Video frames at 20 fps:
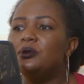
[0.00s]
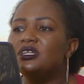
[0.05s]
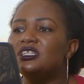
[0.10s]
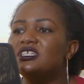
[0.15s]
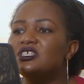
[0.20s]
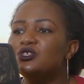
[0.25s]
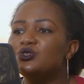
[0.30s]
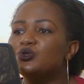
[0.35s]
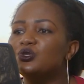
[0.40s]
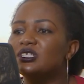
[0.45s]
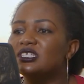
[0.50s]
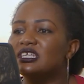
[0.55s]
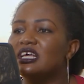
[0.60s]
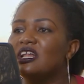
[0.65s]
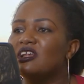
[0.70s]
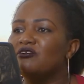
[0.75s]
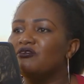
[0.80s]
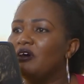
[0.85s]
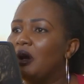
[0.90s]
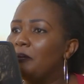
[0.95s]
beating
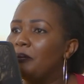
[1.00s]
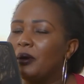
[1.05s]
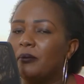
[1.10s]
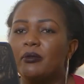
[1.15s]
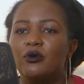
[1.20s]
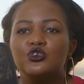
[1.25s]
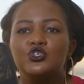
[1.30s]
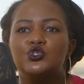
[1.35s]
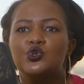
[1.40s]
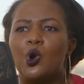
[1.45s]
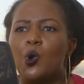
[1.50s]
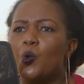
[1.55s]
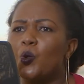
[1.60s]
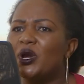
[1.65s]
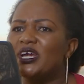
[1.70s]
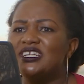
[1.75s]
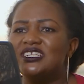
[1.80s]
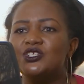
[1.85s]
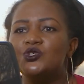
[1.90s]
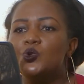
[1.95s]
yourself up about your
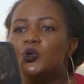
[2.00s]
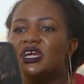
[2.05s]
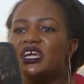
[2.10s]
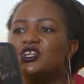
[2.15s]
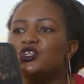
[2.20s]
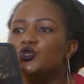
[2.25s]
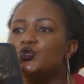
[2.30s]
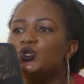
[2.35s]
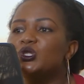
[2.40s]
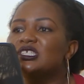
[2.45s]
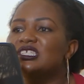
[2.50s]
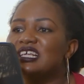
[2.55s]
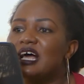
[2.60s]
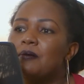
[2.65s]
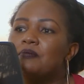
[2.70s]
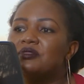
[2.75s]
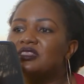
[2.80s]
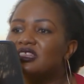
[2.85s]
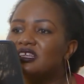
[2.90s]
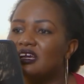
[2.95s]
weight. You can do
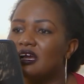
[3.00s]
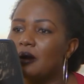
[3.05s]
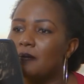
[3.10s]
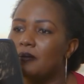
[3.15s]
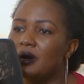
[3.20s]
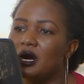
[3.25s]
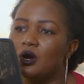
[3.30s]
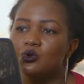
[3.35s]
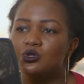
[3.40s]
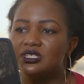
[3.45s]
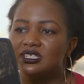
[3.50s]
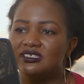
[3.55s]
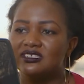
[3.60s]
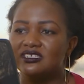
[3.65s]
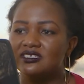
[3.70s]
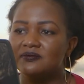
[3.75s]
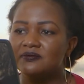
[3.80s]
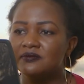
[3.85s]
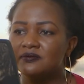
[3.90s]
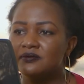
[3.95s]
something about
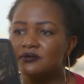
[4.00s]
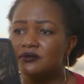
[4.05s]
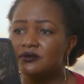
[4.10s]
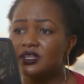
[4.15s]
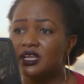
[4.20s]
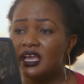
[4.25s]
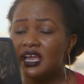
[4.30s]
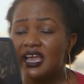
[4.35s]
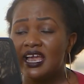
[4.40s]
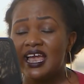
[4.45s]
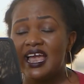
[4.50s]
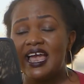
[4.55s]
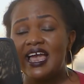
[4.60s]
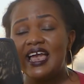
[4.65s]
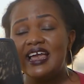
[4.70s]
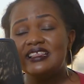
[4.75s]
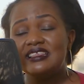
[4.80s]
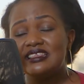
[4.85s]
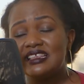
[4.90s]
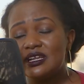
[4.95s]
it.
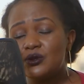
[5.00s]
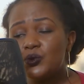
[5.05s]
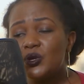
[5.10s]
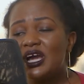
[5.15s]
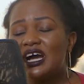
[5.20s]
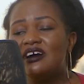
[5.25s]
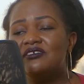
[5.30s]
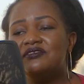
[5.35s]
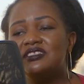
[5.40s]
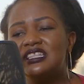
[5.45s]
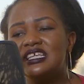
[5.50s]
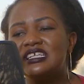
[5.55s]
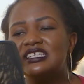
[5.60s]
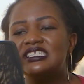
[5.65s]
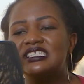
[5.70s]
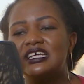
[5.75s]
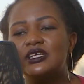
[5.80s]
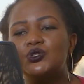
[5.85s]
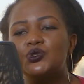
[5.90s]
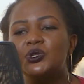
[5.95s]
And then we have
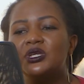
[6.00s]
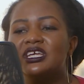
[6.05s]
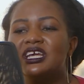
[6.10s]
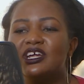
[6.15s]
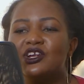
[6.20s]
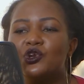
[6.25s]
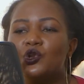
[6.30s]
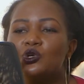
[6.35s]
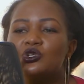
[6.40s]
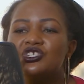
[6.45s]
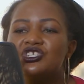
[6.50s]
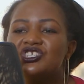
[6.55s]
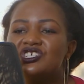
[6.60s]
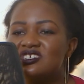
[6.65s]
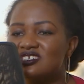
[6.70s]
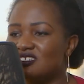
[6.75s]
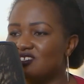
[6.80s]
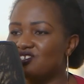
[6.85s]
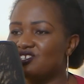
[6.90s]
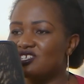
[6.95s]
things that we cannot
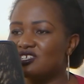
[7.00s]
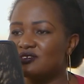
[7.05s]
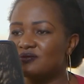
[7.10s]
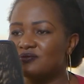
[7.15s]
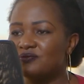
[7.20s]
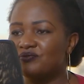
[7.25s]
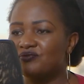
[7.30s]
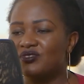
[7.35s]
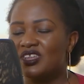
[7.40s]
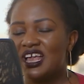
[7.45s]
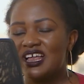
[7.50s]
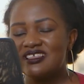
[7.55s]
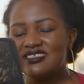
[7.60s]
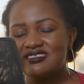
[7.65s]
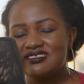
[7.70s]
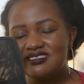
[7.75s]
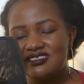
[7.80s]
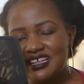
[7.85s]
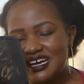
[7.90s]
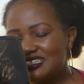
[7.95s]
change.
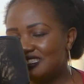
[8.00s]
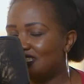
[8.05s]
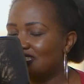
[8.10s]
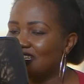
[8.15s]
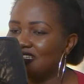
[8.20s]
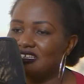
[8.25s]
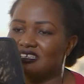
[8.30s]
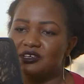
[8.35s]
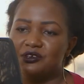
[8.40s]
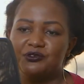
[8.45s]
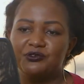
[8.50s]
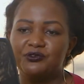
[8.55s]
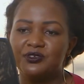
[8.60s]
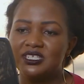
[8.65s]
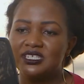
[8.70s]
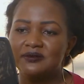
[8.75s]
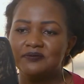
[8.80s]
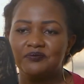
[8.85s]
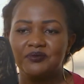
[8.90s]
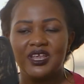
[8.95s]
That's a
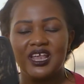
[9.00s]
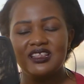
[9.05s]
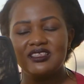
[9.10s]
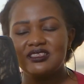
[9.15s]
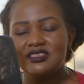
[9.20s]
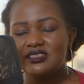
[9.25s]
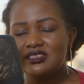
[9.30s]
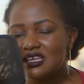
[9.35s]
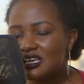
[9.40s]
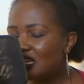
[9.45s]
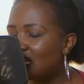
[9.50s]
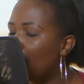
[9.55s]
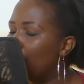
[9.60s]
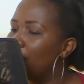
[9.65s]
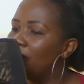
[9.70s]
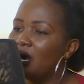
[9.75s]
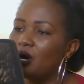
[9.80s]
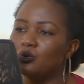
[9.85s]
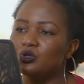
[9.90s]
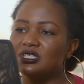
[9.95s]
gift. Think
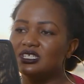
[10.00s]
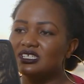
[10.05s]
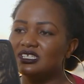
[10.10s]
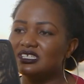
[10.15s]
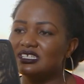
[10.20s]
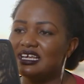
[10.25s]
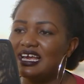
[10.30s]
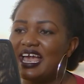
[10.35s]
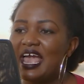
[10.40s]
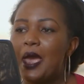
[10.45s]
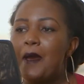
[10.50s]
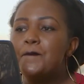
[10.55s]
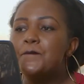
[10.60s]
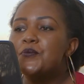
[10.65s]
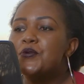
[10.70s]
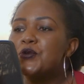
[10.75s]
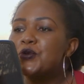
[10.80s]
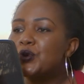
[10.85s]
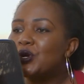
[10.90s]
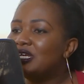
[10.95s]
about it.
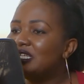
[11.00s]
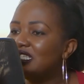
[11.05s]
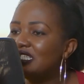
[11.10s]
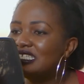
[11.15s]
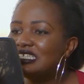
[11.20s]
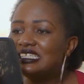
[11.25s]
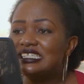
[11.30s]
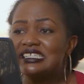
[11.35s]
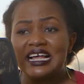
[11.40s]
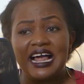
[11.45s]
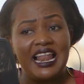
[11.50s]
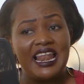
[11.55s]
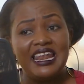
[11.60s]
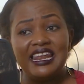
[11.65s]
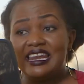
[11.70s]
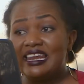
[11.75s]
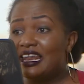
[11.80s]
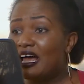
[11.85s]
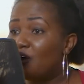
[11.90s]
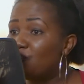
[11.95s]
Embrace it,
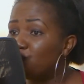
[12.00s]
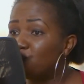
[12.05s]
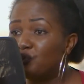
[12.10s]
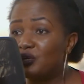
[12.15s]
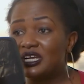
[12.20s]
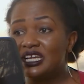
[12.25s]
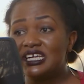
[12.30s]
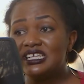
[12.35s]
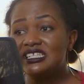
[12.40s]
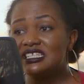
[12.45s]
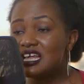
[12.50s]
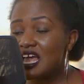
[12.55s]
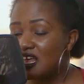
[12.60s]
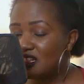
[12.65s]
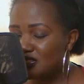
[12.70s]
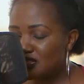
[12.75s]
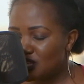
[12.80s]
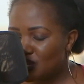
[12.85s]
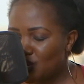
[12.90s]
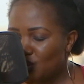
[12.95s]
love on it,
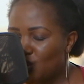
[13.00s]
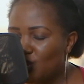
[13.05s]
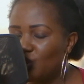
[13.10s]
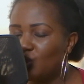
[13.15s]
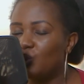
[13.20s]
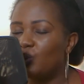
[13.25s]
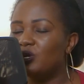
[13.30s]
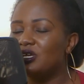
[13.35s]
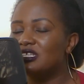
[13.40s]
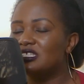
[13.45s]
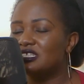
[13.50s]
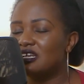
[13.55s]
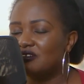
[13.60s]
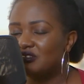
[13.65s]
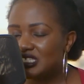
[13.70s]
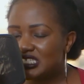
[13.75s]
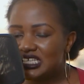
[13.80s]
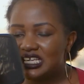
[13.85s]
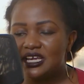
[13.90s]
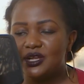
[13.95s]
and the glow, as
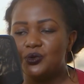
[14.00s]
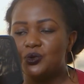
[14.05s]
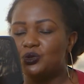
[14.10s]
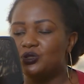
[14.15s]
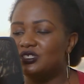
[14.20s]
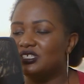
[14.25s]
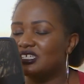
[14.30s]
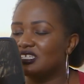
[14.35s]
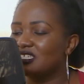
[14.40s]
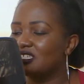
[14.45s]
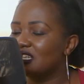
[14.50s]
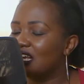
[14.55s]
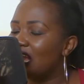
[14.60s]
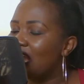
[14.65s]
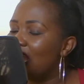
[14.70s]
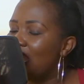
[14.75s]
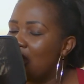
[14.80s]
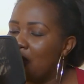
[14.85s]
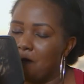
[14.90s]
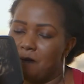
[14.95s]
I've said, will just
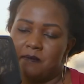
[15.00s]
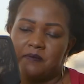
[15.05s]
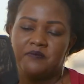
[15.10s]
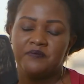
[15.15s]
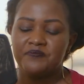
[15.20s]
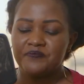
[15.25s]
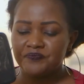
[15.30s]
come.